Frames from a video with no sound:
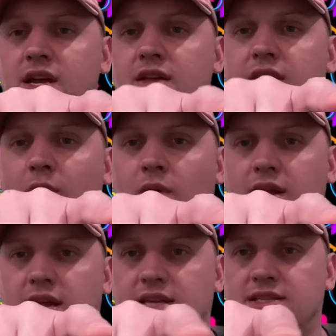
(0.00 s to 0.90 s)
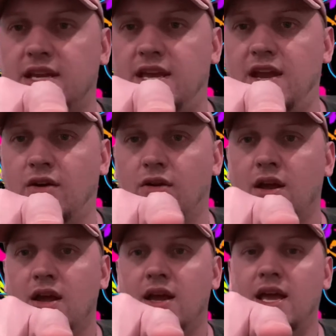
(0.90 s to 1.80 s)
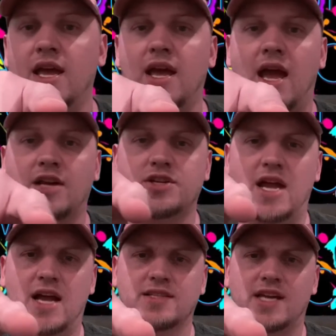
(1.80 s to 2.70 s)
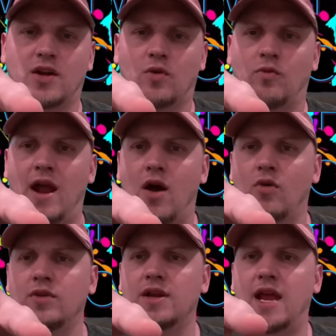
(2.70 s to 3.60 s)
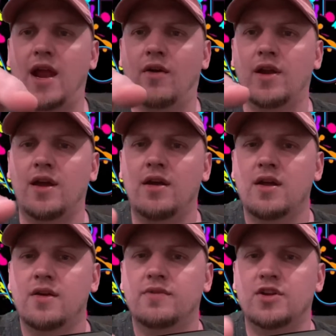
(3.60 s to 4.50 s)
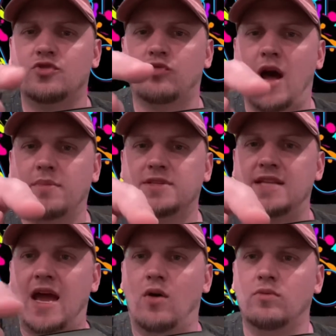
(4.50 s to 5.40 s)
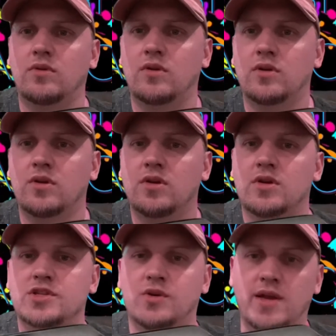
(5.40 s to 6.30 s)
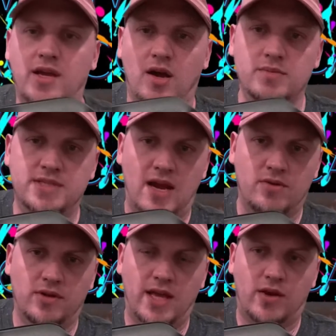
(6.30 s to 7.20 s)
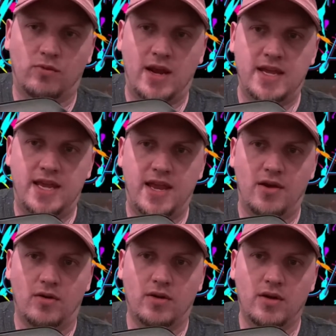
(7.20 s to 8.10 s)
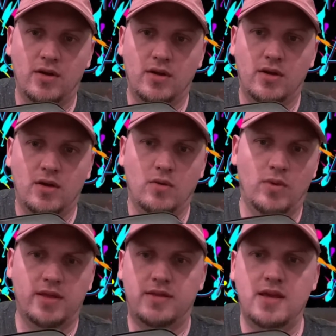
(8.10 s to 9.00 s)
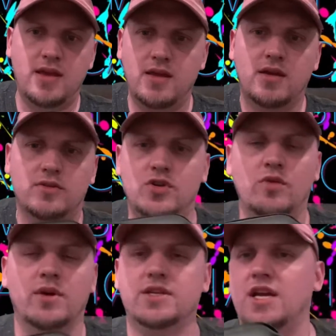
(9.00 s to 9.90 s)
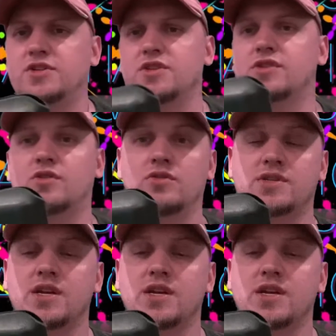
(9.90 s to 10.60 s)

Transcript: that when it gets to here, it actually has like a rounded area that drops down. So it comes down to like right here with the two retention screws